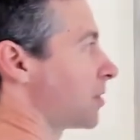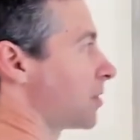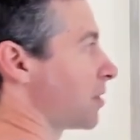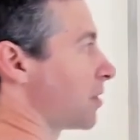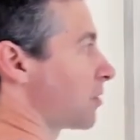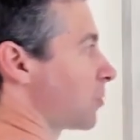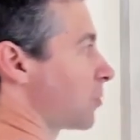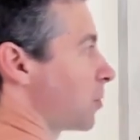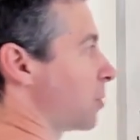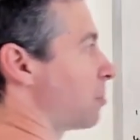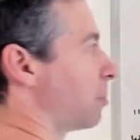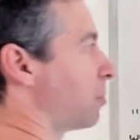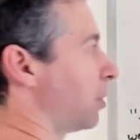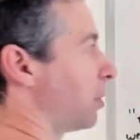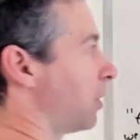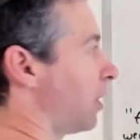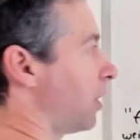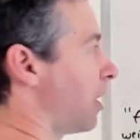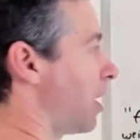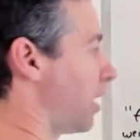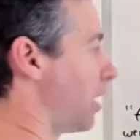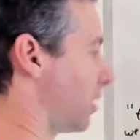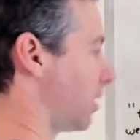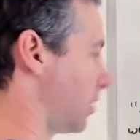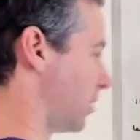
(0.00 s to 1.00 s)
as we
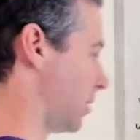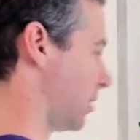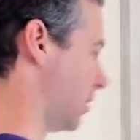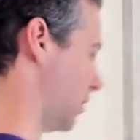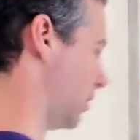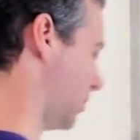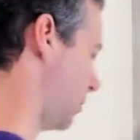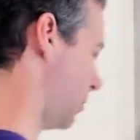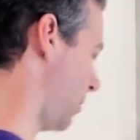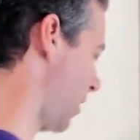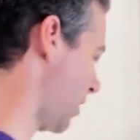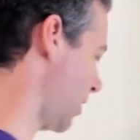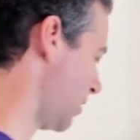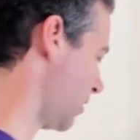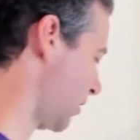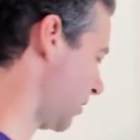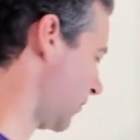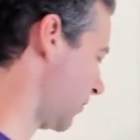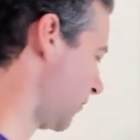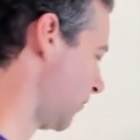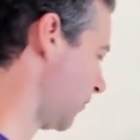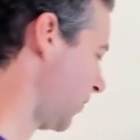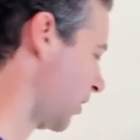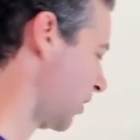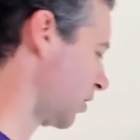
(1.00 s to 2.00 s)
plot this basic
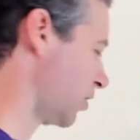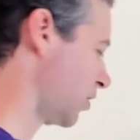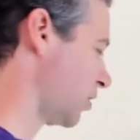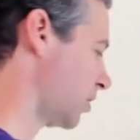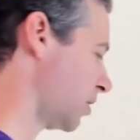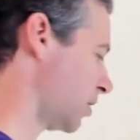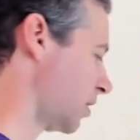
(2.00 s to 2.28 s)
function?